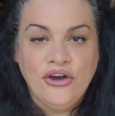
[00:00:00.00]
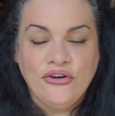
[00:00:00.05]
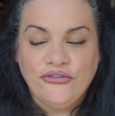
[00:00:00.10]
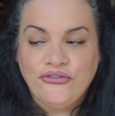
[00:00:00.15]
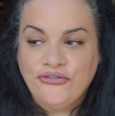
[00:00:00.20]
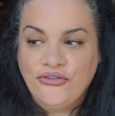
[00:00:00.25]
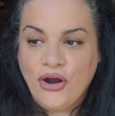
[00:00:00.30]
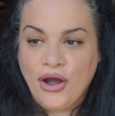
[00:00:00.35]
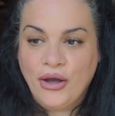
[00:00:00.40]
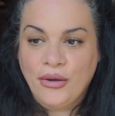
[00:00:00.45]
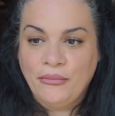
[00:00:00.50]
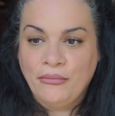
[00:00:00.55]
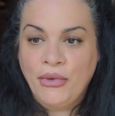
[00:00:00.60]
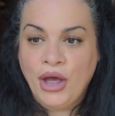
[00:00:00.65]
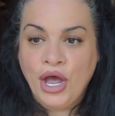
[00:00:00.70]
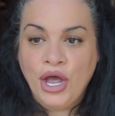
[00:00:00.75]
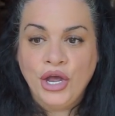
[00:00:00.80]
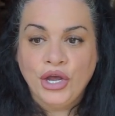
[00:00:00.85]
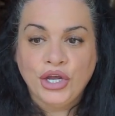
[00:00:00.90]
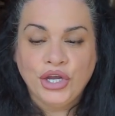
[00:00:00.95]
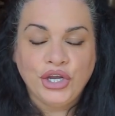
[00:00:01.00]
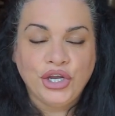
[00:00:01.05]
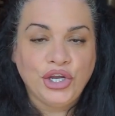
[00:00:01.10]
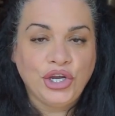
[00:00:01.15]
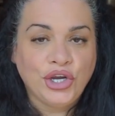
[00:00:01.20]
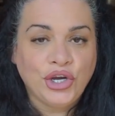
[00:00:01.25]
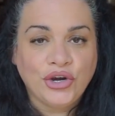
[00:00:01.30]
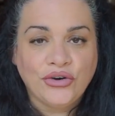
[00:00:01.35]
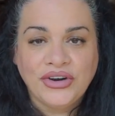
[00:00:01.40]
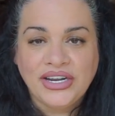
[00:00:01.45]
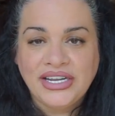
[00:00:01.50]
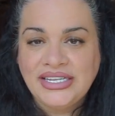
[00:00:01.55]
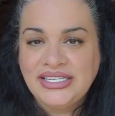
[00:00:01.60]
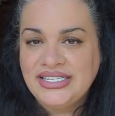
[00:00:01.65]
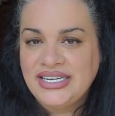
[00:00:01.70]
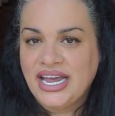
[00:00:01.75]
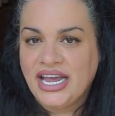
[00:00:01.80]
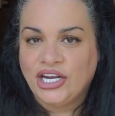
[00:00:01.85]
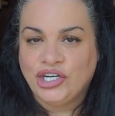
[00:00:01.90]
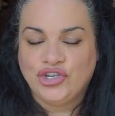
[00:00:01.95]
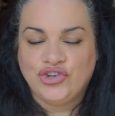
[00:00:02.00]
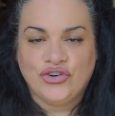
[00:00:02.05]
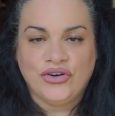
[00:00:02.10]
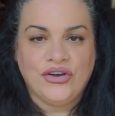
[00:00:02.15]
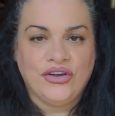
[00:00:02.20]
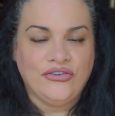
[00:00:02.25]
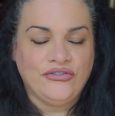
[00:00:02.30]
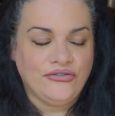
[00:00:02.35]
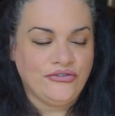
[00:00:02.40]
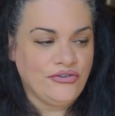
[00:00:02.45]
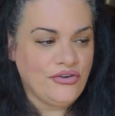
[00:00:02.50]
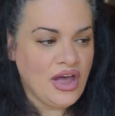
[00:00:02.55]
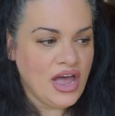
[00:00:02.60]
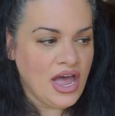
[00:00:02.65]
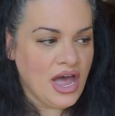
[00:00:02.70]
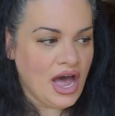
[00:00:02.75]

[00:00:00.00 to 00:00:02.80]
from curing dandruff,